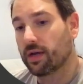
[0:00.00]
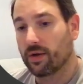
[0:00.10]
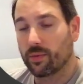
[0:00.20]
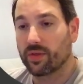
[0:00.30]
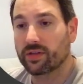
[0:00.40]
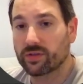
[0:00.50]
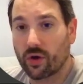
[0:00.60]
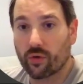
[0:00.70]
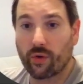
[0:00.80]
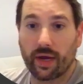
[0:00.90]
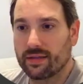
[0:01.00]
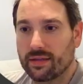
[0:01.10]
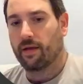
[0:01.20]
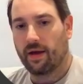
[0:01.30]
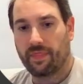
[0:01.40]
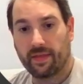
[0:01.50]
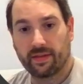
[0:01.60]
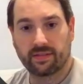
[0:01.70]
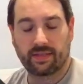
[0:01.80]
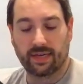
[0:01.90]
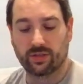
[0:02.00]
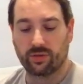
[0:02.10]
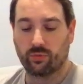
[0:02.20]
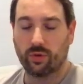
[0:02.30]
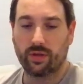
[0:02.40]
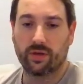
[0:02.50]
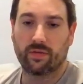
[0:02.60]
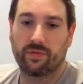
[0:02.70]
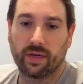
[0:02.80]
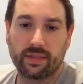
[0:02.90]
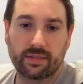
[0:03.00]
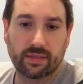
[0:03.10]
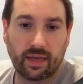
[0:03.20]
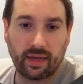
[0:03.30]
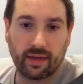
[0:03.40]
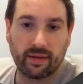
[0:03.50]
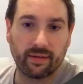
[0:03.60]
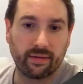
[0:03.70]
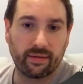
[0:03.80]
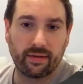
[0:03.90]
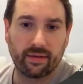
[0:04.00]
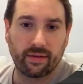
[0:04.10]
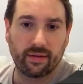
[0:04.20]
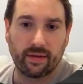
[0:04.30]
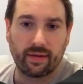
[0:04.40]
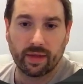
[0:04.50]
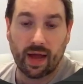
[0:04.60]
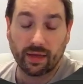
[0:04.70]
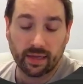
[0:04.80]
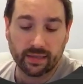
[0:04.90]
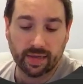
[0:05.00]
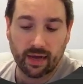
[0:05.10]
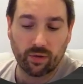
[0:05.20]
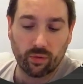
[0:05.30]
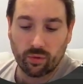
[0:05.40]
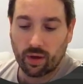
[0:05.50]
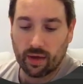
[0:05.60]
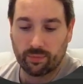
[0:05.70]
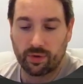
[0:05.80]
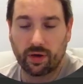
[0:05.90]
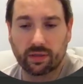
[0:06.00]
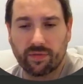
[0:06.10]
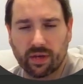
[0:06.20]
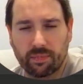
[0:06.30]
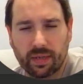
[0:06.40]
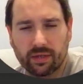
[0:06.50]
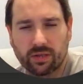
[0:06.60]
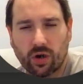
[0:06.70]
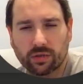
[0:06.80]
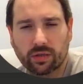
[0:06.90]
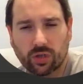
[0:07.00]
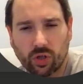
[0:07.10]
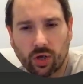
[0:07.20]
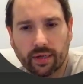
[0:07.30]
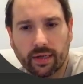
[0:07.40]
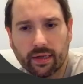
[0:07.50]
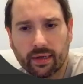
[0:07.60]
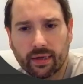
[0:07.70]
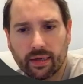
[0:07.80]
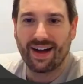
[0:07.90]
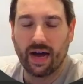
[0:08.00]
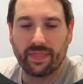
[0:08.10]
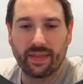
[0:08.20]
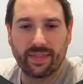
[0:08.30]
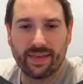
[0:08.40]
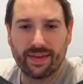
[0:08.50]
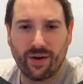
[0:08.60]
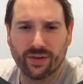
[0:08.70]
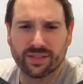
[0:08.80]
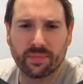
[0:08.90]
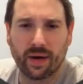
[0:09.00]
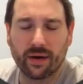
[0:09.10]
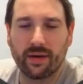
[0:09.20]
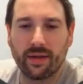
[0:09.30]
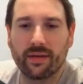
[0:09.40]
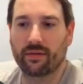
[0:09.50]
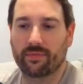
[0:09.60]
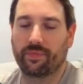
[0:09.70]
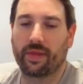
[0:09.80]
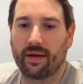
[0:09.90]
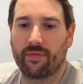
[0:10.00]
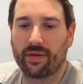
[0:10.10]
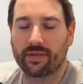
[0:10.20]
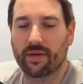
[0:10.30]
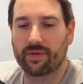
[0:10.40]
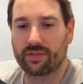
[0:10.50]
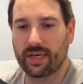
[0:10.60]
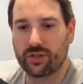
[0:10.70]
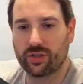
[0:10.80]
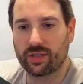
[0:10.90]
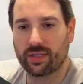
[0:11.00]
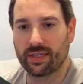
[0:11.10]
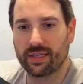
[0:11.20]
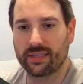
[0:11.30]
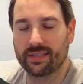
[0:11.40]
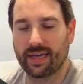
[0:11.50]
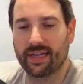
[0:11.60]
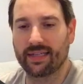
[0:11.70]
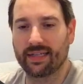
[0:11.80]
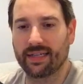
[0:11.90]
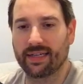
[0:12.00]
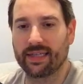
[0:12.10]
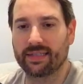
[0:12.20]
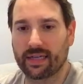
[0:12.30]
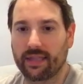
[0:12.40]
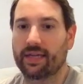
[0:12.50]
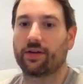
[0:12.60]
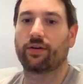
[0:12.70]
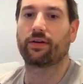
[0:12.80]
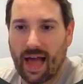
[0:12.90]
Well, this is all great. I think this is actually really good advice and highlights how productive it could be to talk to Claude. I think the awesome irony of this conversation is it's clear